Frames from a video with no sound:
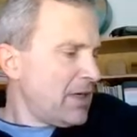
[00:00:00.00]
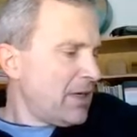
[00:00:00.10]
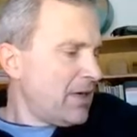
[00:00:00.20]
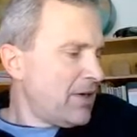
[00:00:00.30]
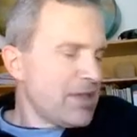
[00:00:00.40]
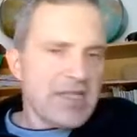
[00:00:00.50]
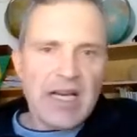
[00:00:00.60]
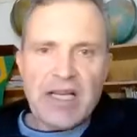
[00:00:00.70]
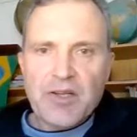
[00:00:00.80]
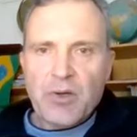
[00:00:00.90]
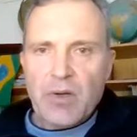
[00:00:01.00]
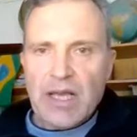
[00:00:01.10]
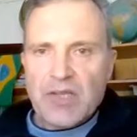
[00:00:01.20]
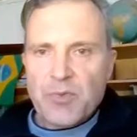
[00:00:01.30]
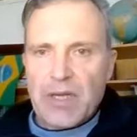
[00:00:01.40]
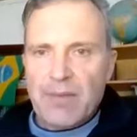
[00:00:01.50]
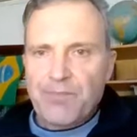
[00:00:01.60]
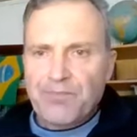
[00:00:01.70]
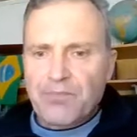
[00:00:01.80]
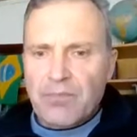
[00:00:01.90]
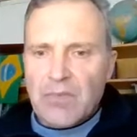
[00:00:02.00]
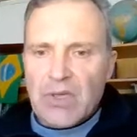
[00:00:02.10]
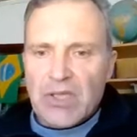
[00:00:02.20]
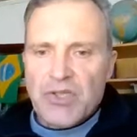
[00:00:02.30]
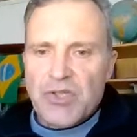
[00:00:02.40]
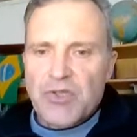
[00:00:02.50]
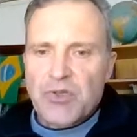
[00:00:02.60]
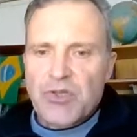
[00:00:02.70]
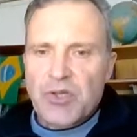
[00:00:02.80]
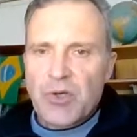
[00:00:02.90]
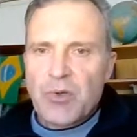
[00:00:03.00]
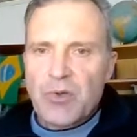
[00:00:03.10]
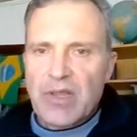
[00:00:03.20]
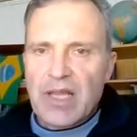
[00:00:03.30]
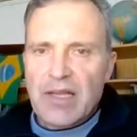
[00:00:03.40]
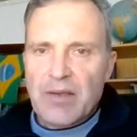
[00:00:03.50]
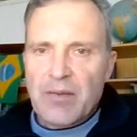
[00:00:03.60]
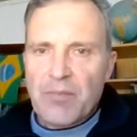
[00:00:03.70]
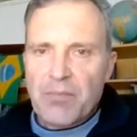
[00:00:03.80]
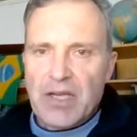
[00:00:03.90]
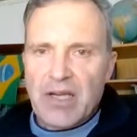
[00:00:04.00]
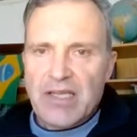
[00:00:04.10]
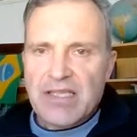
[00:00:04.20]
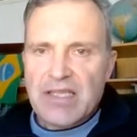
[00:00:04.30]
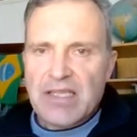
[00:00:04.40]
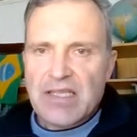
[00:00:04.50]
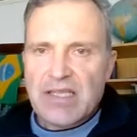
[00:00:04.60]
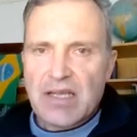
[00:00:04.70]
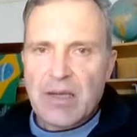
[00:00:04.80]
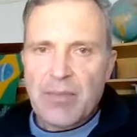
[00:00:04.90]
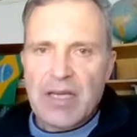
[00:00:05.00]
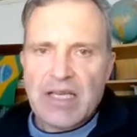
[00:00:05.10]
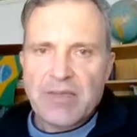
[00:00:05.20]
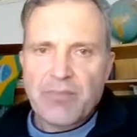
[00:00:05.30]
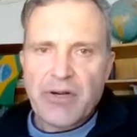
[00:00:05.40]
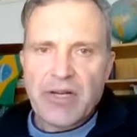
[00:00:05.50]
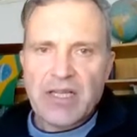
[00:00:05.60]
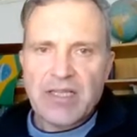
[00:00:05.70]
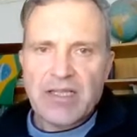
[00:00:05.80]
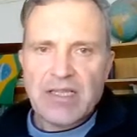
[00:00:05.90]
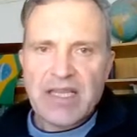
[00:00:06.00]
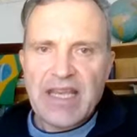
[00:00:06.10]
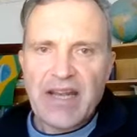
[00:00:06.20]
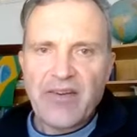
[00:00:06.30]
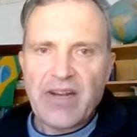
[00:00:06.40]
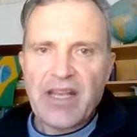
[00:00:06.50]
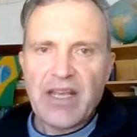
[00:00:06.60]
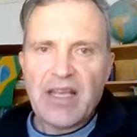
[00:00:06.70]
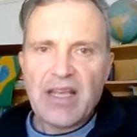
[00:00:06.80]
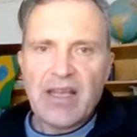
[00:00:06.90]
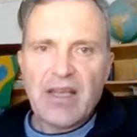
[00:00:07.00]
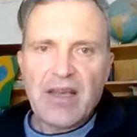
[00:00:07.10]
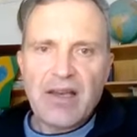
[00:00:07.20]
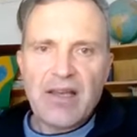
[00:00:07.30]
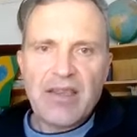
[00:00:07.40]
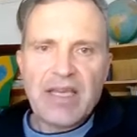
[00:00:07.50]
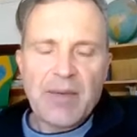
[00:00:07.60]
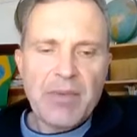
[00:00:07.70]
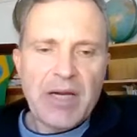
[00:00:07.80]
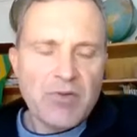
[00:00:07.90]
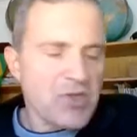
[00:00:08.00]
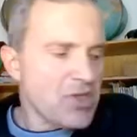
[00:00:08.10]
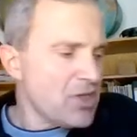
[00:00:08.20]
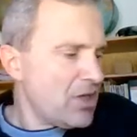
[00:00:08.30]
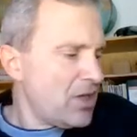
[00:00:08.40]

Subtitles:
Tylenol as well, just to show you that because this is a combination product, it doesn't carry the amounts.